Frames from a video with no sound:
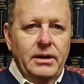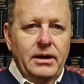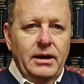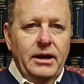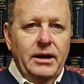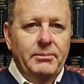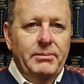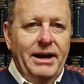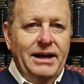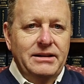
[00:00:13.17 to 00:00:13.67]

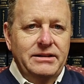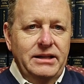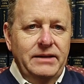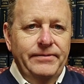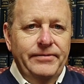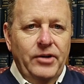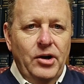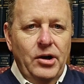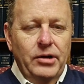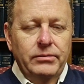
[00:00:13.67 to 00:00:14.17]
by
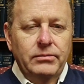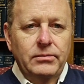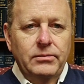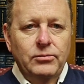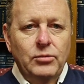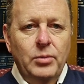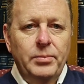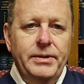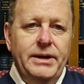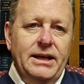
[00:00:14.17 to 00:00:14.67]
default
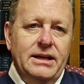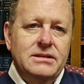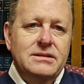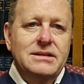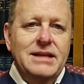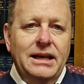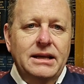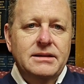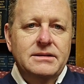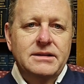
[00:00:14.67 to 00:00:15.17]
will be as
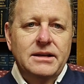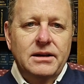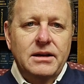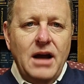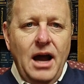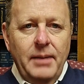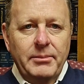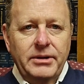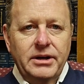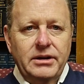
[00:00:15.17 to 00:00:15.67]
tenants in
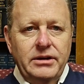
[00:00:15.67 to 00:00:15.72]
common.